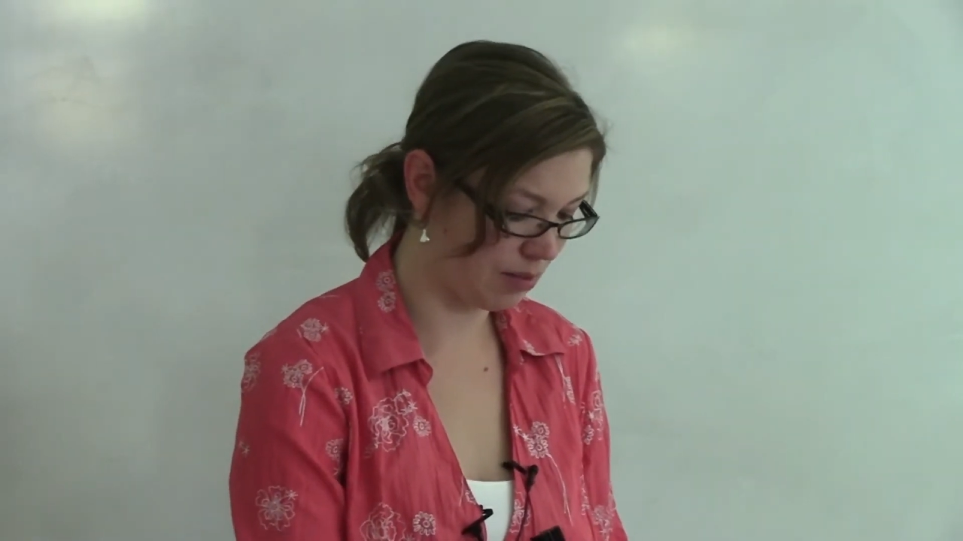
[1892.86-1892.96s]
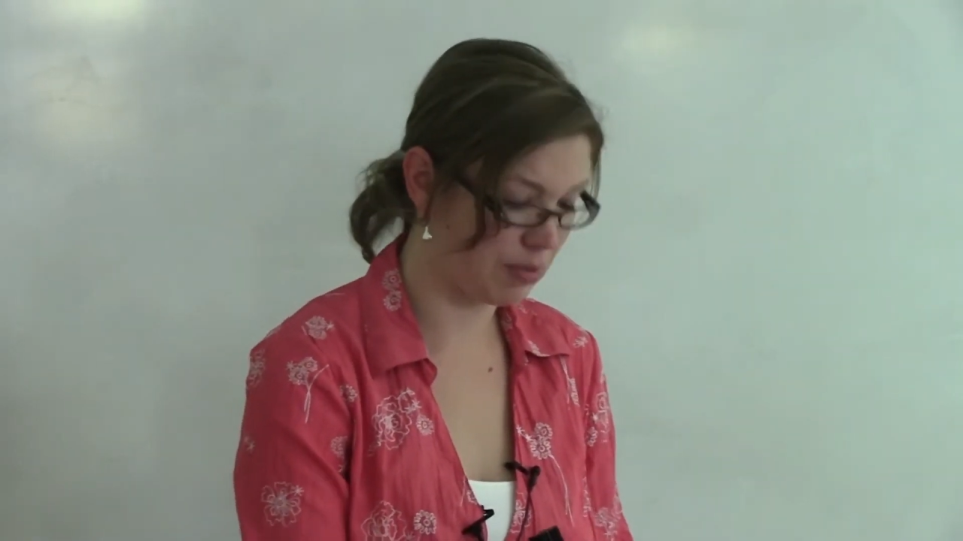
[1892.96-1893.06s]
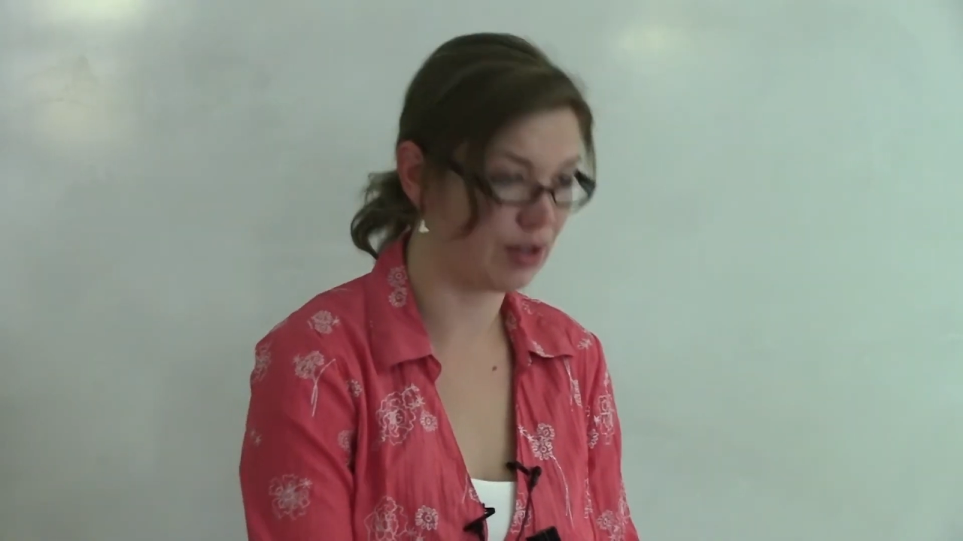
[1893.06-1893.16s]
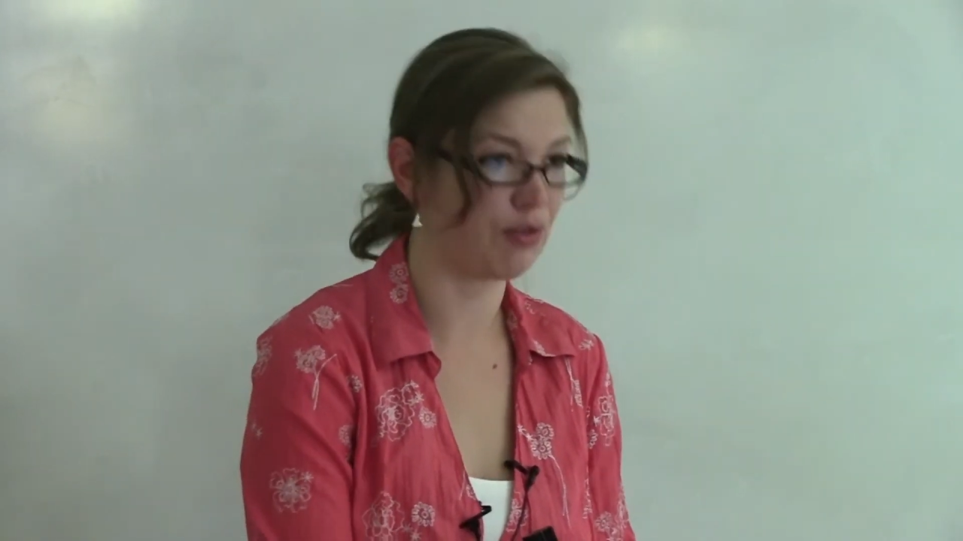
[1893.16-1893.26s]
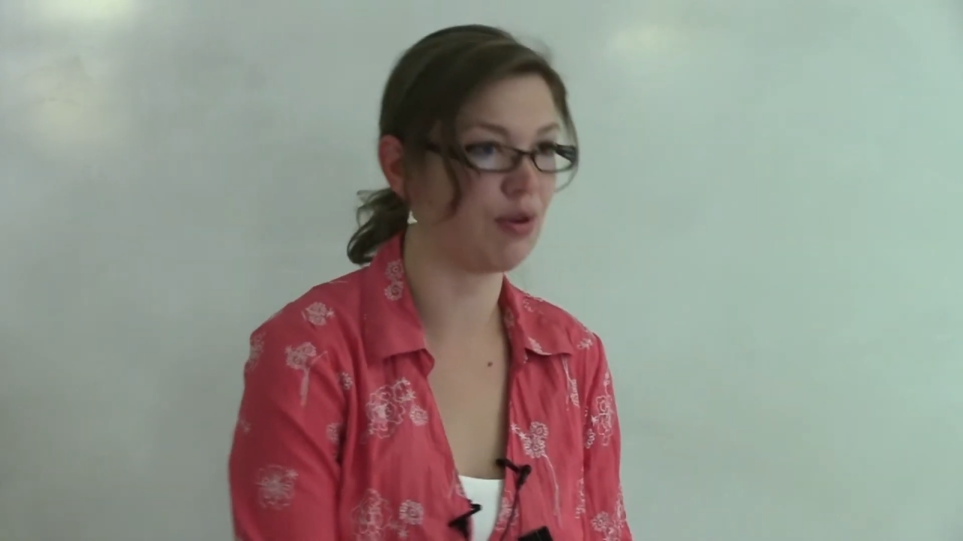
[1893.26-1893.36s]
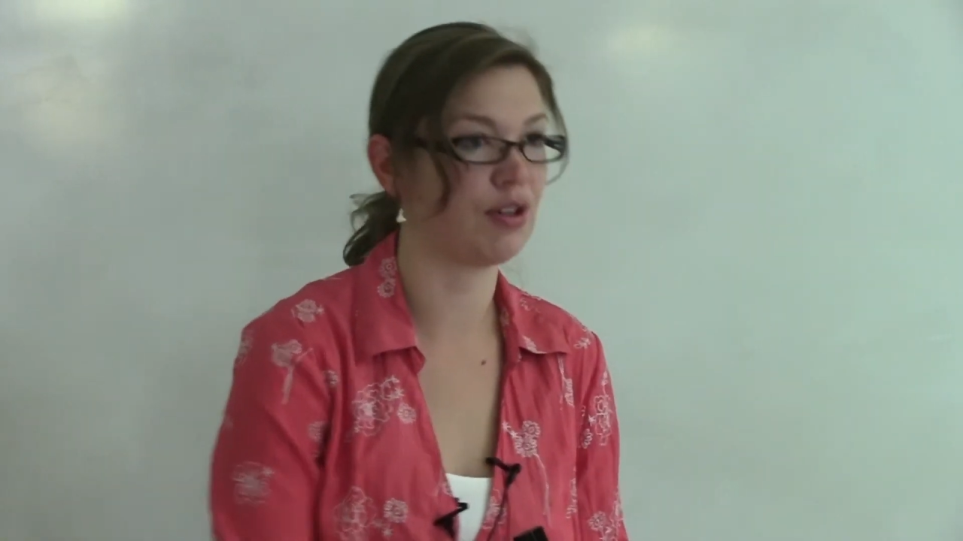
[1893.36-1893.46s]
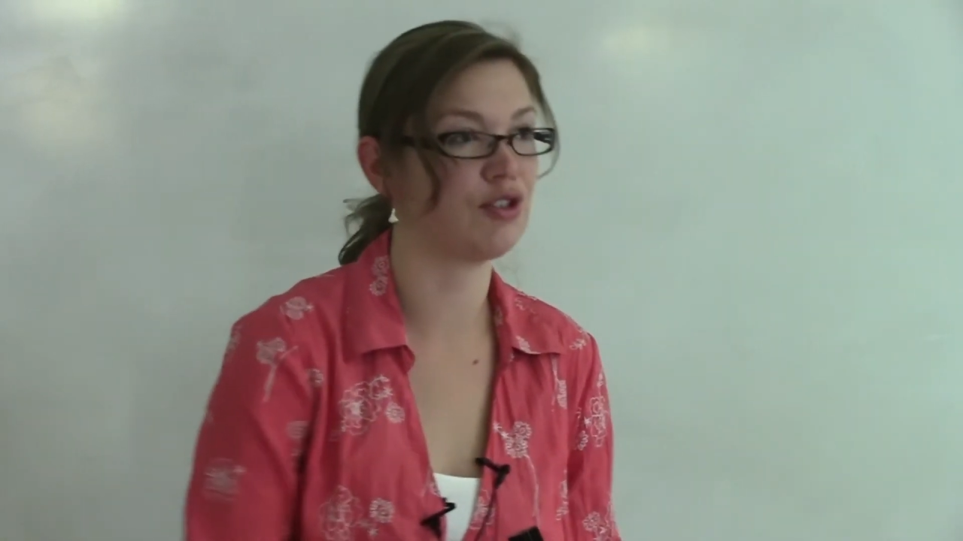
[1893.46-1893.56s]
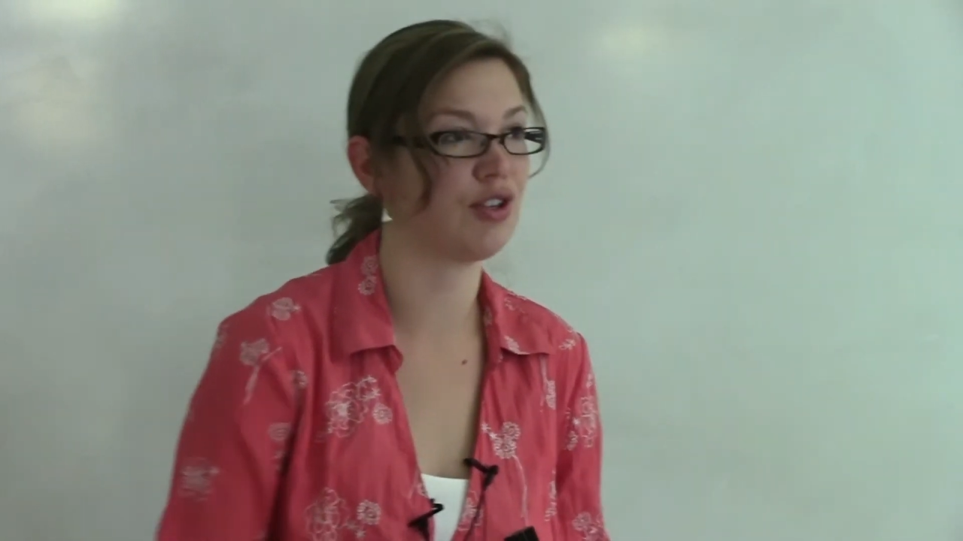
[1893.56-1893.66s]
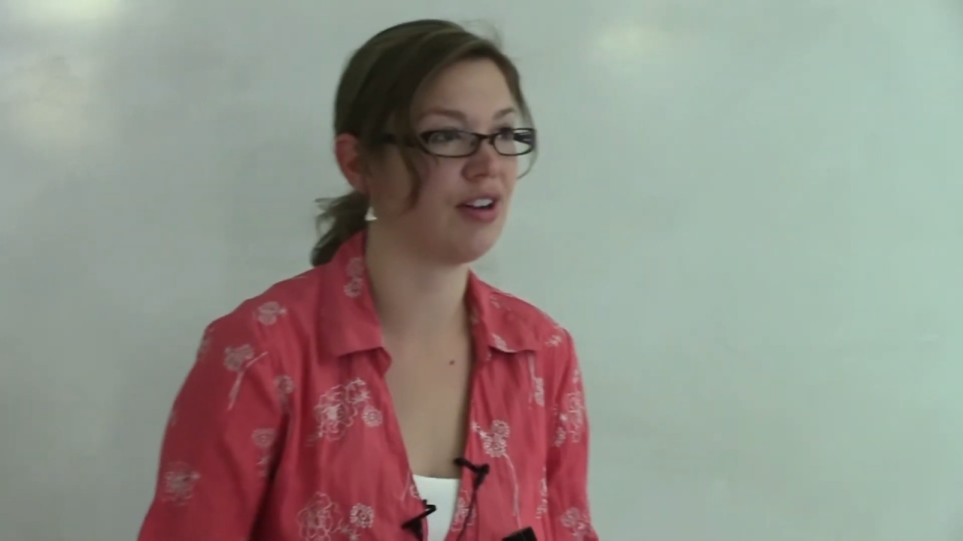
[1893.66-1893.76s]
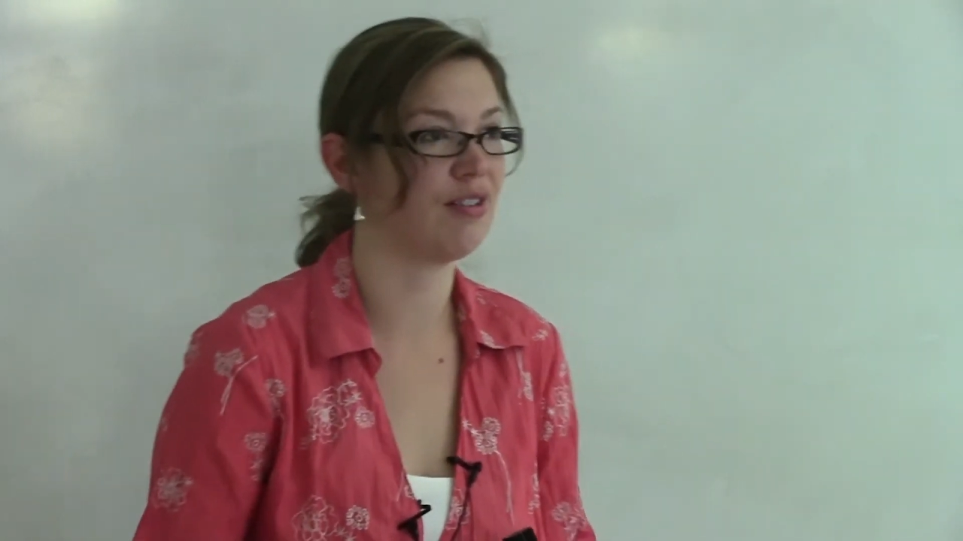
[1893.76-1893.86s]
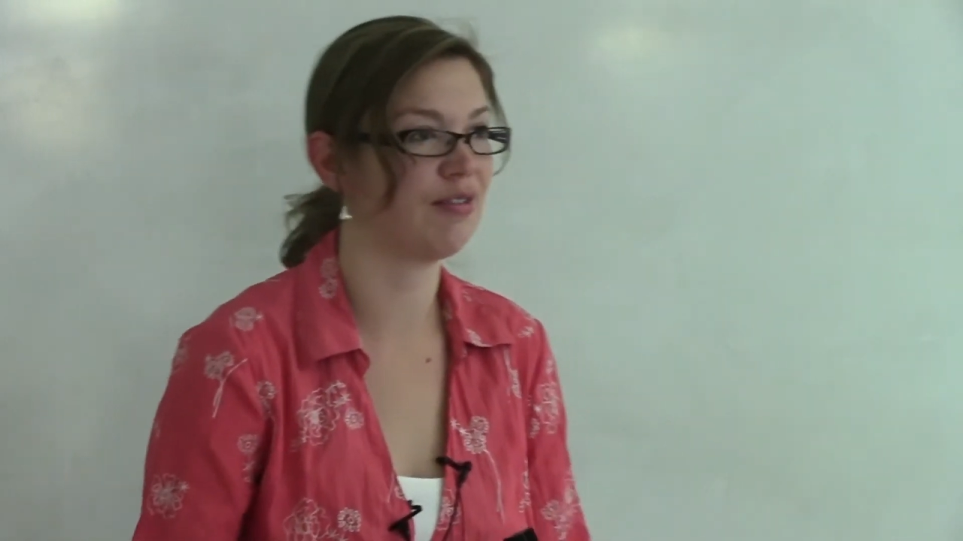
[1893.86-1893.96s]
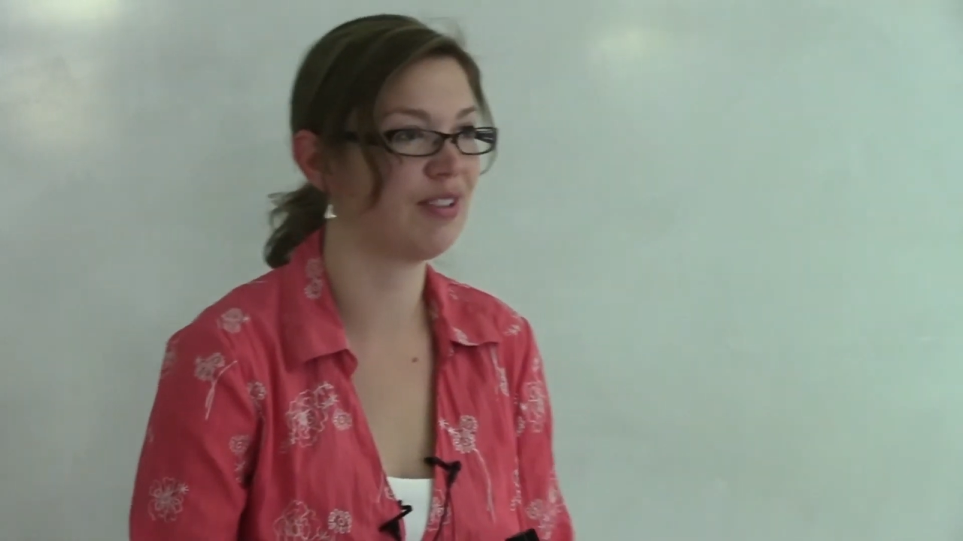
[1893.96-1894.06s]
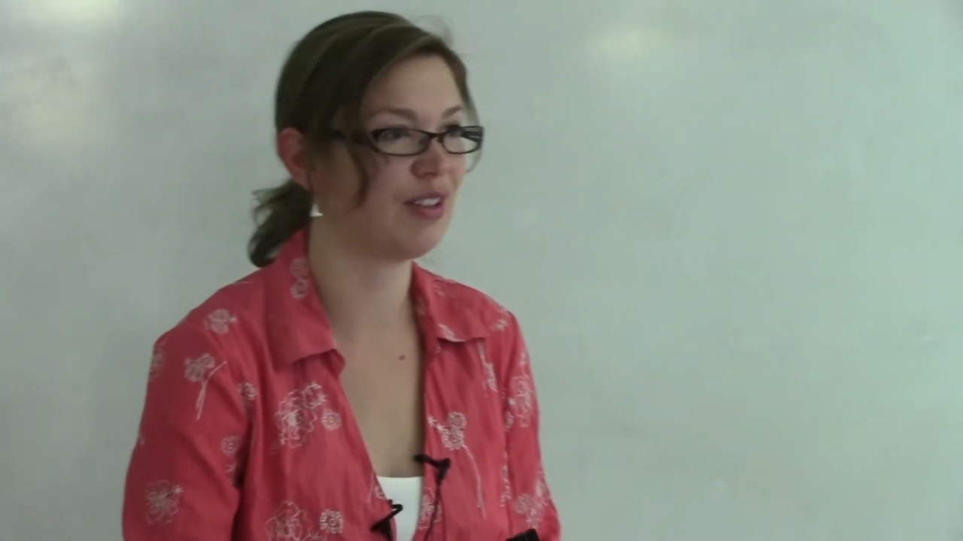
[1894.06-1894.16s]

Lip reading: being thrown in jail